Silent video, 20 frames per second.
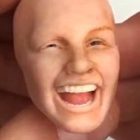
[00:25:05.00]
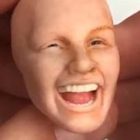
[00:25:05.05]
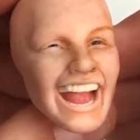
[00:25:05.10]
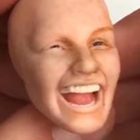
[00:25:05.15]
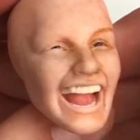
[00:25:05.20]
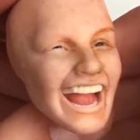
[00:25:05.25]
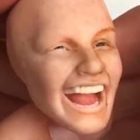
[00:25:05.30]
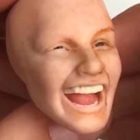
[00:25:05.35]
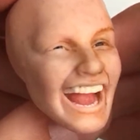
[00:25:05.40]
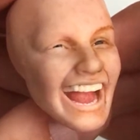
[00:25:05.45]

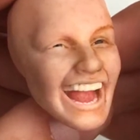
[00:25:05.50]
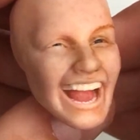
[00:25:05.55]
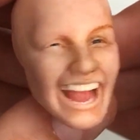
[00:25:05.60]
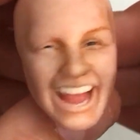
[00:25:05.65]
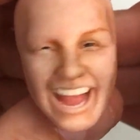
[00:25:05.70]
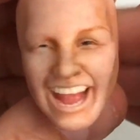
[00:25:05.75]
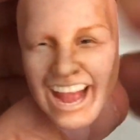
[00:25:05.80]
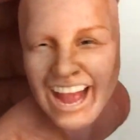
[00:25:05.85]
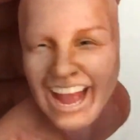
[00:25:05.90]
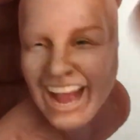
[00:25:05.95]
And that's
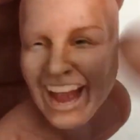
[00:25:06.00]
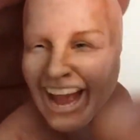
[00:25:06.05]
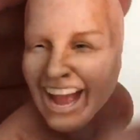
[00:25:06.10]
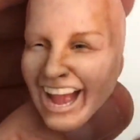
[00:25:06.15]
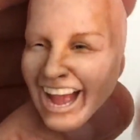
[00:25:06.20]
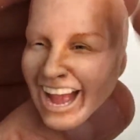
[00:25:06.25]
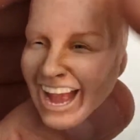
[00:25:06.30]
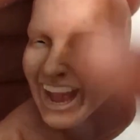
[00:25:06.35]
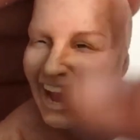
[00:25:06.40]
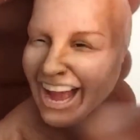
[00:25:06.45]
it. This
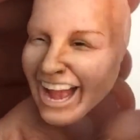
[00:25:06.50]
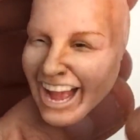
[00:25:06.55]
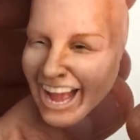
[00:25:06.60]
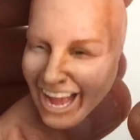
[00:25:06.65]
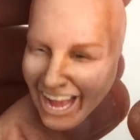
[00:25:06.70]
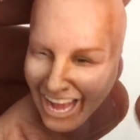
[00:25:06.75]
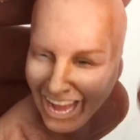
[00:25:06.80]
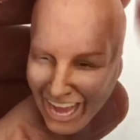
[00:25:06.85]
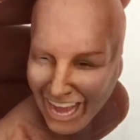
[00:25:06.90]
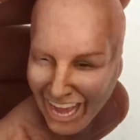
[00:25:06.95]

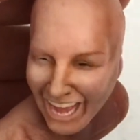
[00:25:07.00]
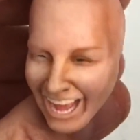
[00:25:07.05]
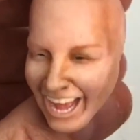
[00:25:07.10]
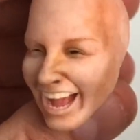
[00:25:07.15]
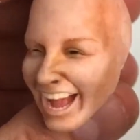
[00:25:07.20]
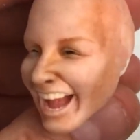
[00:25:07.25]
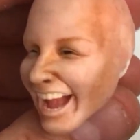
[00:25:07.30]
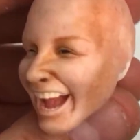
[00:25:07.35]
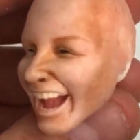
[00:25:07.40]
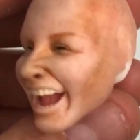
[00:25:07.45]
side for
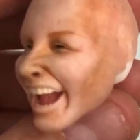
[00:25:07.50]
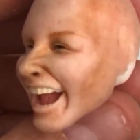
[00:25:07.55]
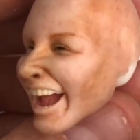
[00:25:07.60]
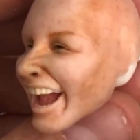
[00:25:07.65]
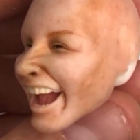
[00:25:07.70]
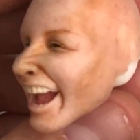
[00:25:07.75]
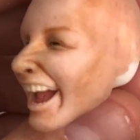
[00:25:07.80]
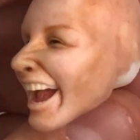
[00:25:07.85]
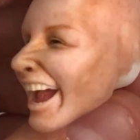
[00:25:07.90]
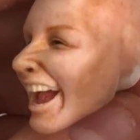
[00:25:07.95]
shading,
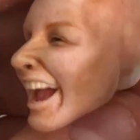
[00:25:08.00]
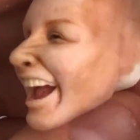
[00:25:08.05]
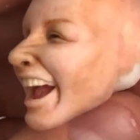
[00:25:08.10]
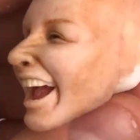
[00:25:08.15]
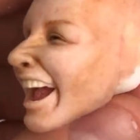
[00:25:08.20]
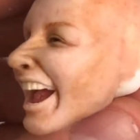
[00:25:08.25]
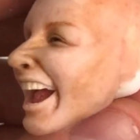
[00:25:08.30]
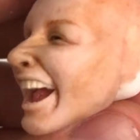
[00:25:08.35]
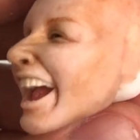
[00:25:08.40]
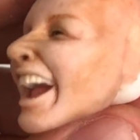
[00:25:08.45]

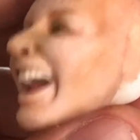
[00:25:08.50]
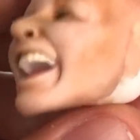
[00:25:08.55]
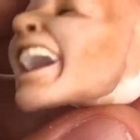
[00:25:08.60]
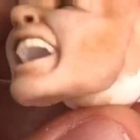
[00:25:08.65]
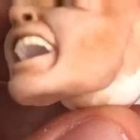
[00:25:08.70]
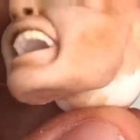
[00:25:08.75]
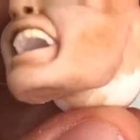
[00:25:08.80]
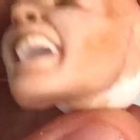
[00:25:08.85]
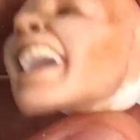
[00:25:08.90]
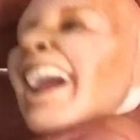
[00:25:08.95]

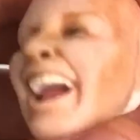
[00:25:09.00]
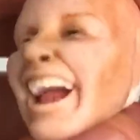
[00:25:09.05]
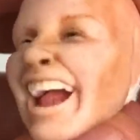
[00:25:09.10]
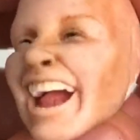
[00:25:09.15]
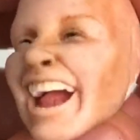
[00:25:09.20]
it's